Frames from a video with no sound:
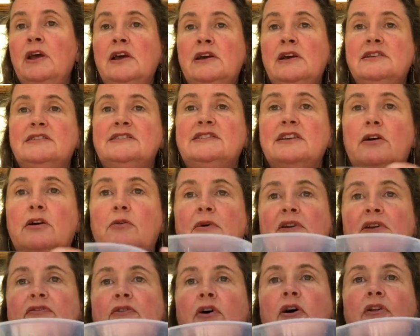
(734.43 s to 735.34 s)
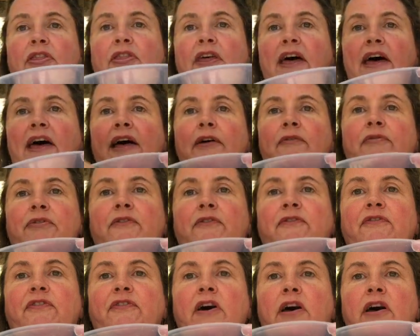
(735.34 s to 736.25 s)
So we've got there the
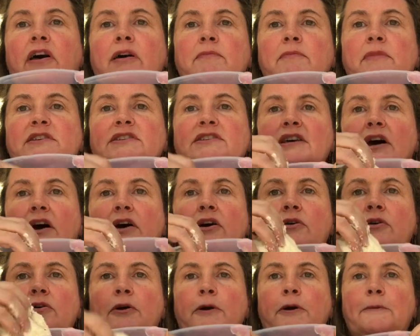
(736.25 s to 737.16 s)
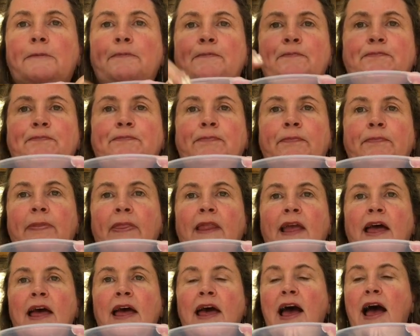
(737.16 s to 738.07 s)
firm dough,
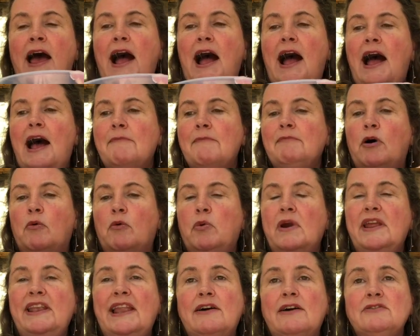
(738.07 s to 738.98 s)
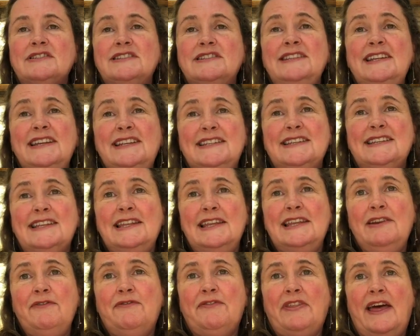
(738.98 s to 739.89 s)
and we now need to
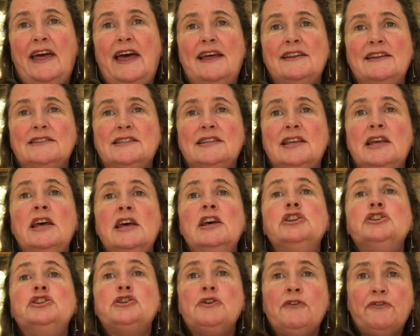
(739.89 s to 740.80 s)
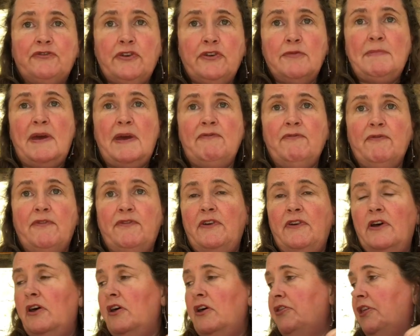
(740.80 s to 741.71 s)
leave that to ferment
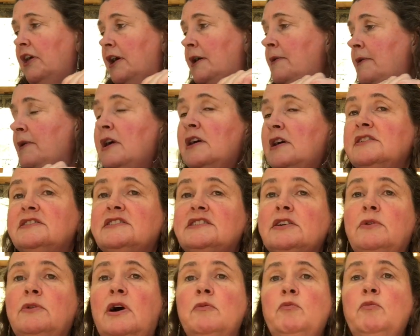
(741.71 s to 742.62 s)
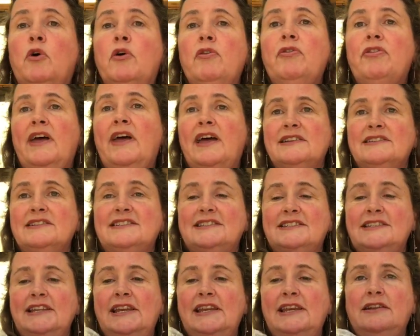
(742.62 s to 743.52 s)
further. So I want that
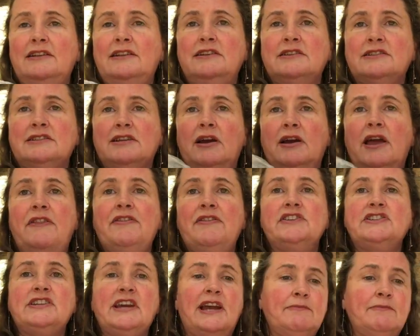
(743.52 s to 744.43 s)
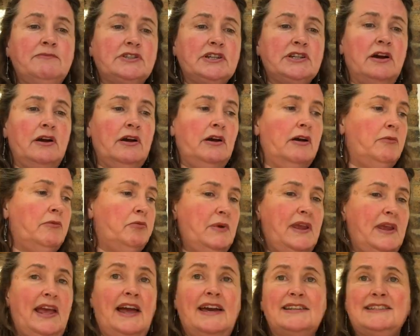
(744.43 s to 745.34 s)
sealed. In the jam jar
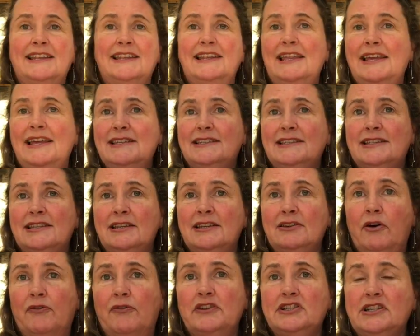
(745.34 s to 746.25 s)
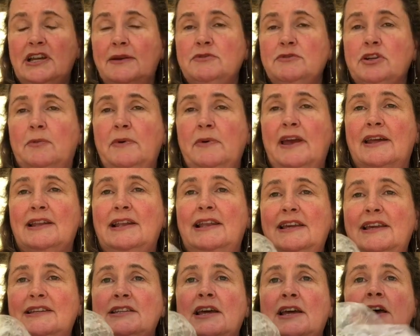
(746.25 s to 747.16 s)
we had a lid, on the jam jar we had a
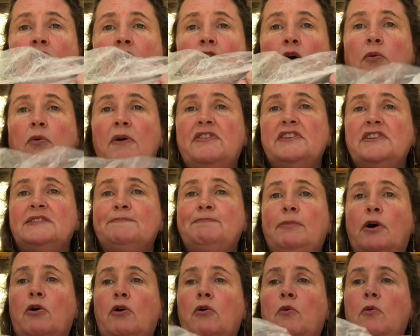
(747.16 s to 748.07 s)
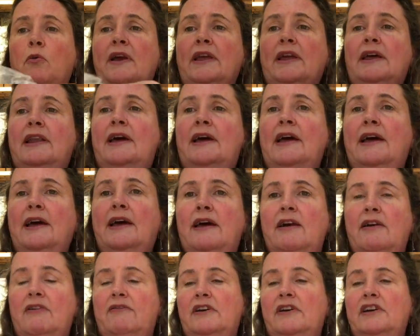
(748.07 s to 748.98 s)
lid. With this bowl we're going to
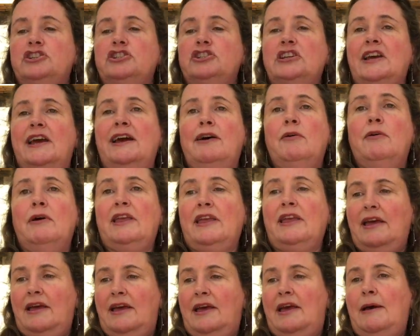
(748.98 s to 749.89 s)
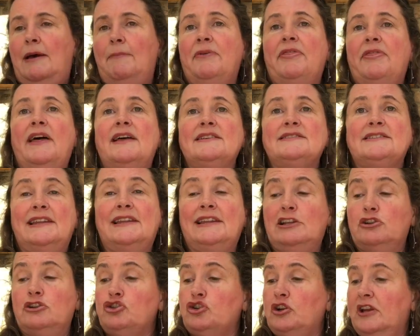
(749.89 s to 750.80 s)
have a shower cap. That's a
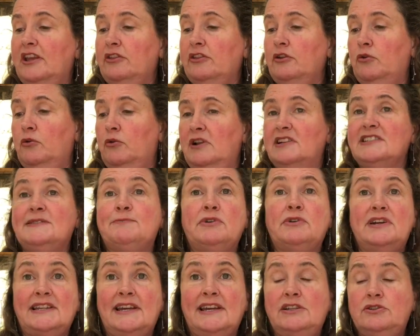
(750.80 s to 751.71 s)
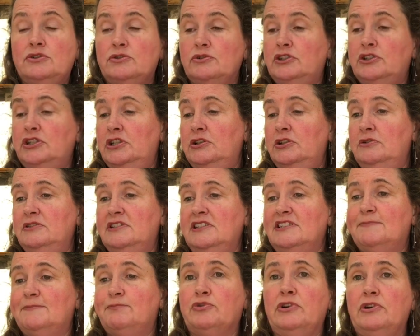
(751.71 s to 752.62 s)
little trick that all us bread angels use,
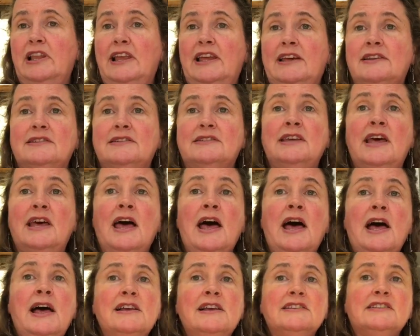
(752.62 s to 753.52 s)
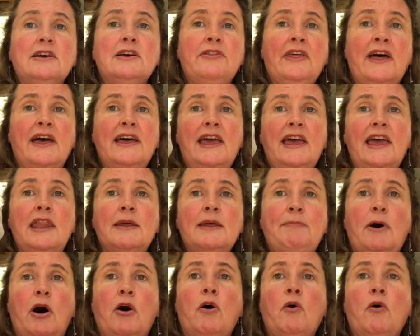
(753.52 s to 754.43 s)
it's brilliant. So that in the
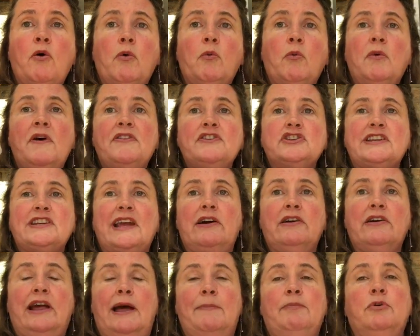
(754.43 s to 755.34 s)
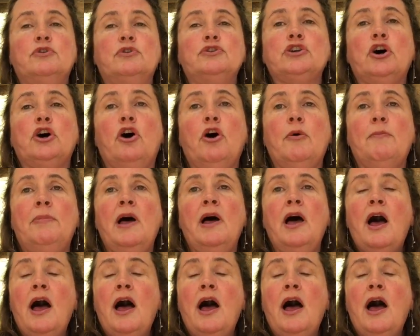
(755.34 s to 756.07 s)
bowl with a shower cap on top,